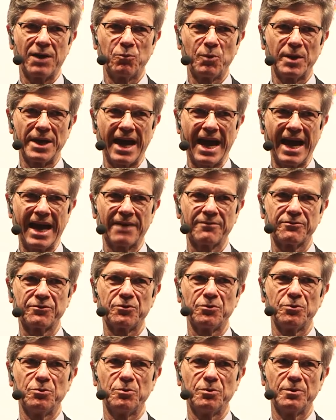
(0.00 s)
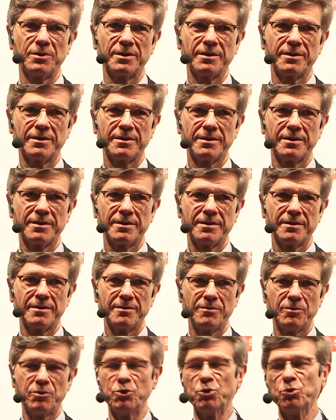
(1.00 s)
And we have to
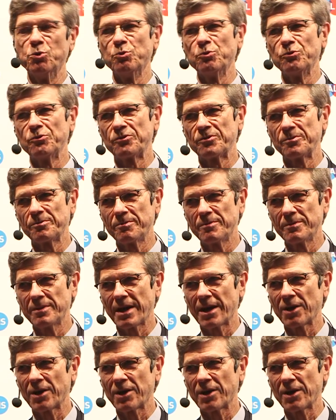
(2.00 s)
use